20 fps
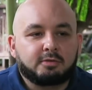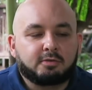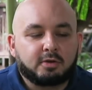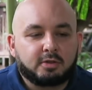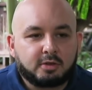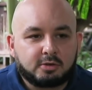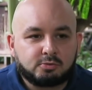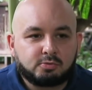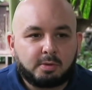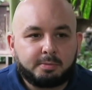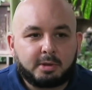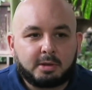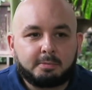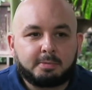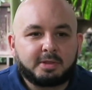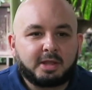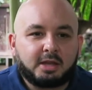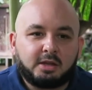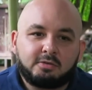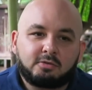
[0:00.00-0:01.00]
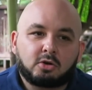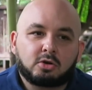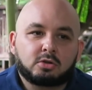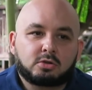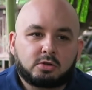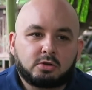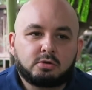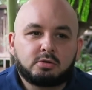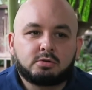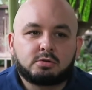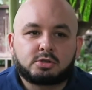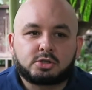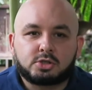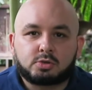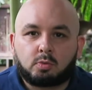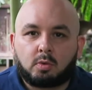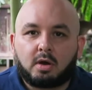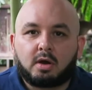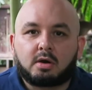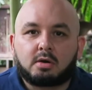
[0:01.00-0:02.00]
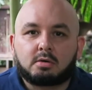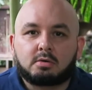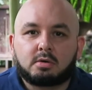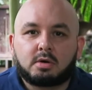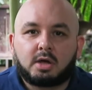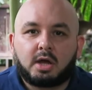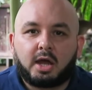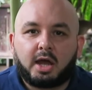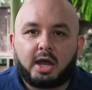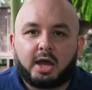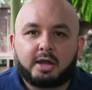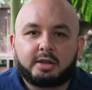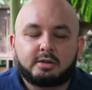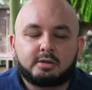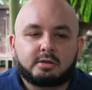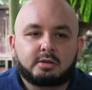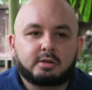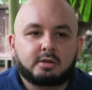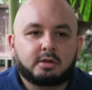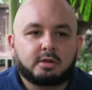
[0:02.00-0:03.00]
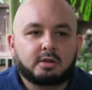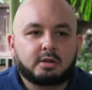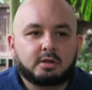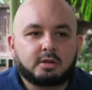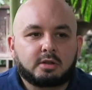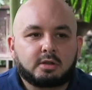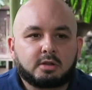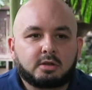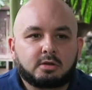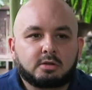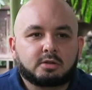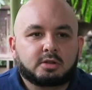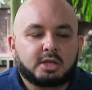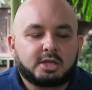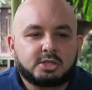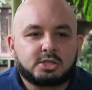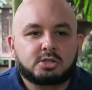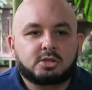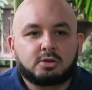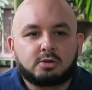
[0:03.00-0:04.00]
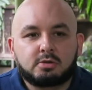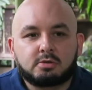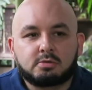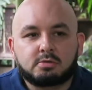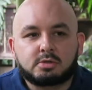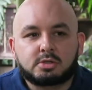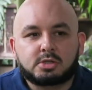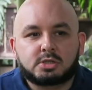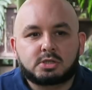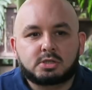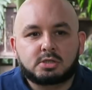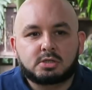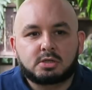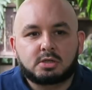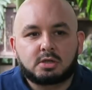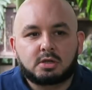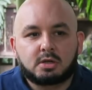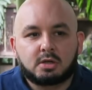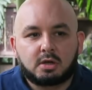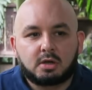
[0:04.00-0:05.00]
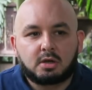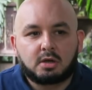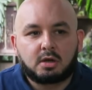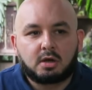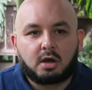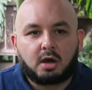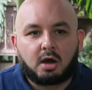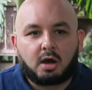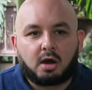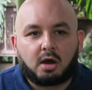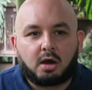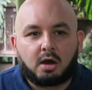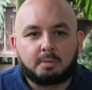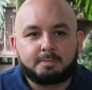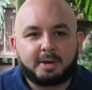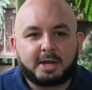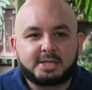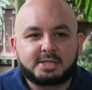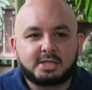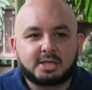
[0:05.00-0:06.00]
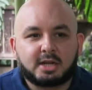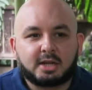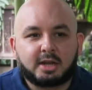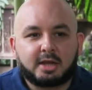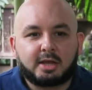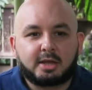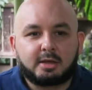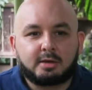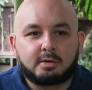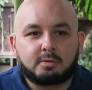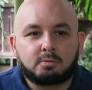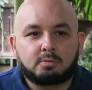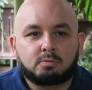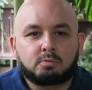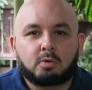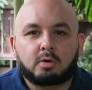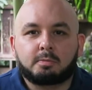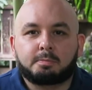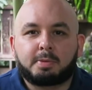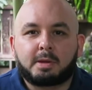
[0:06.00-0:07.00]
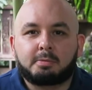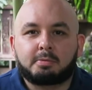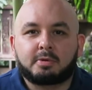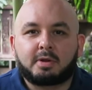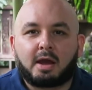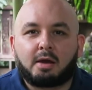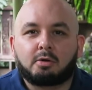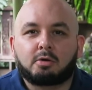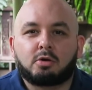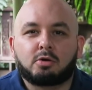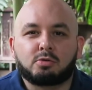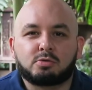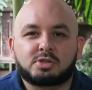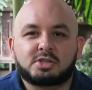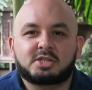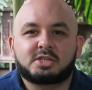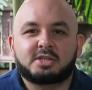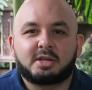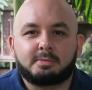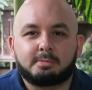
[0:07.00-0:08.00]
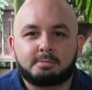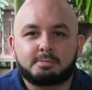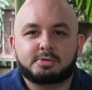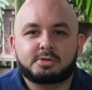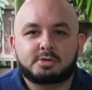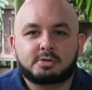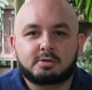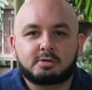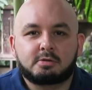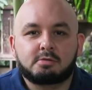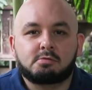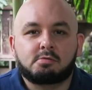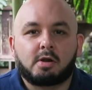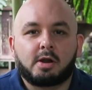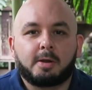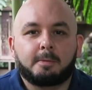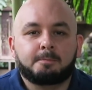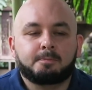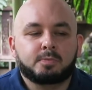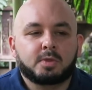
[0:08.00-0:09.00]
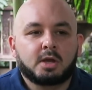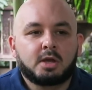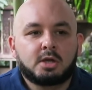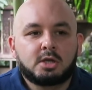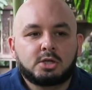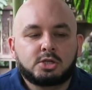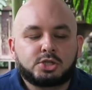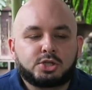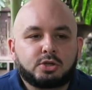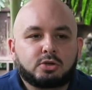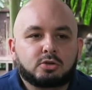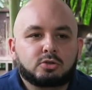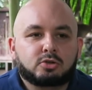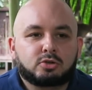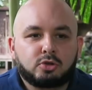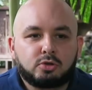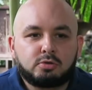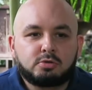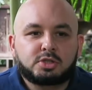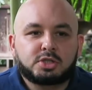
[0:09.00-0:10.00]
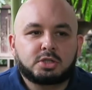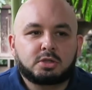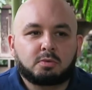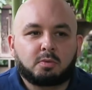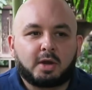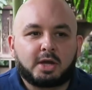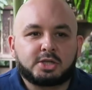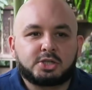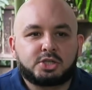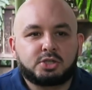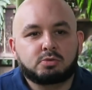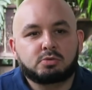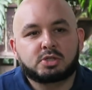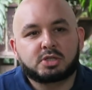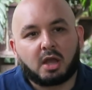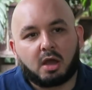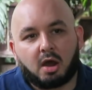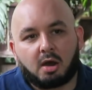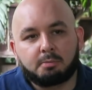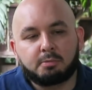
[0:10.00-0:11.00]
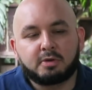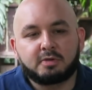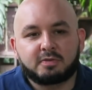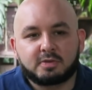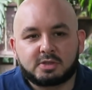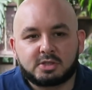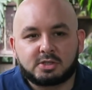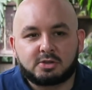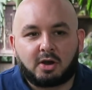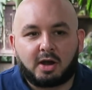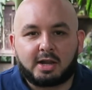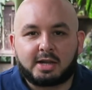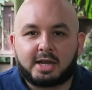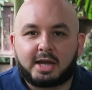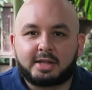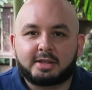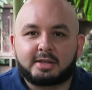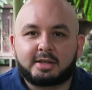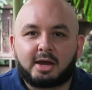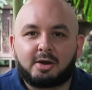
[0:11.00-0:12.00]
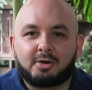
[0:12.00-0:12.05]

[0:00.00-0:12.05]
You've got those women, but then you've got dudes as well, and these dudes are basically what people now call simps, right? So you've got dudes in the West, you'll say, oh, I'm moving to Thailand, and